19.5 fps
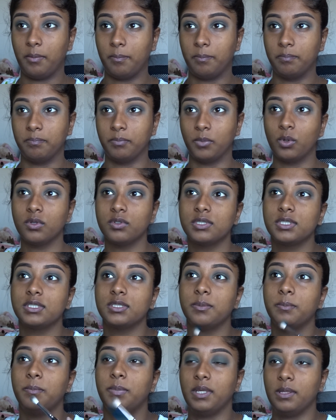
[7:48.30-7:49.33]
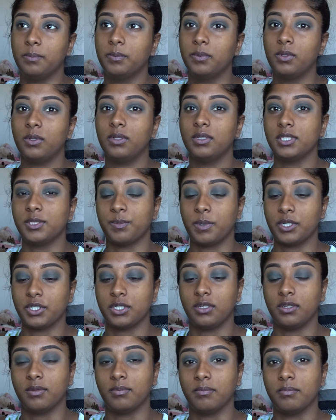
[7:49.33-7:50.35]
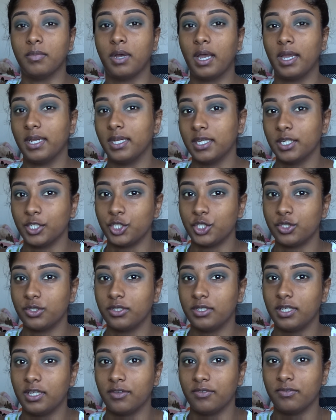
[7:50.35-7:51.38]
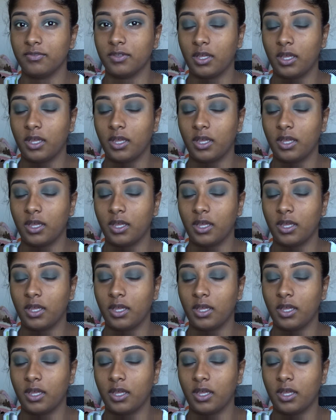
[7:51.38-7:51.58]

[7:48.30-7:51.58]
Most people, especially in my country, if